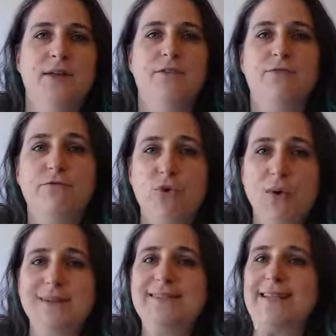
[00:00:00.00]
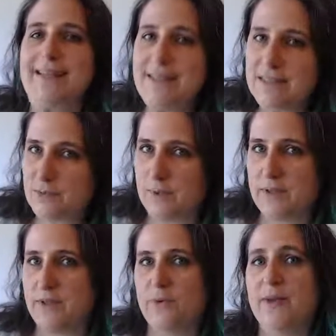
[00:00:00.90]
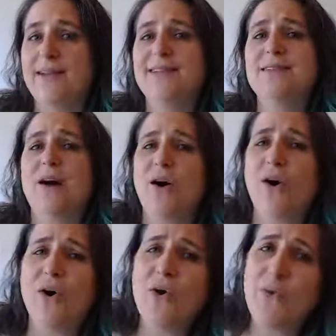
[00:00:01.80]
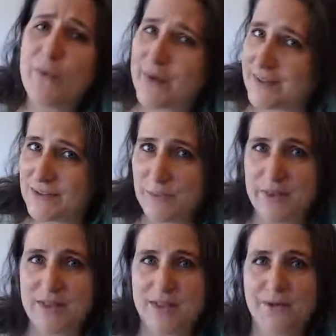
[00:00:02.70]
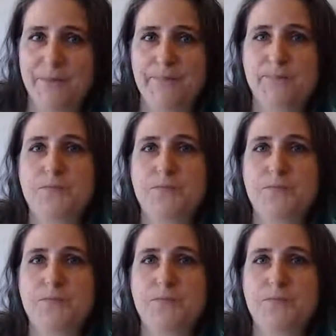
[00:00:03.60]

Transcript: The Force is with you. It is always with you.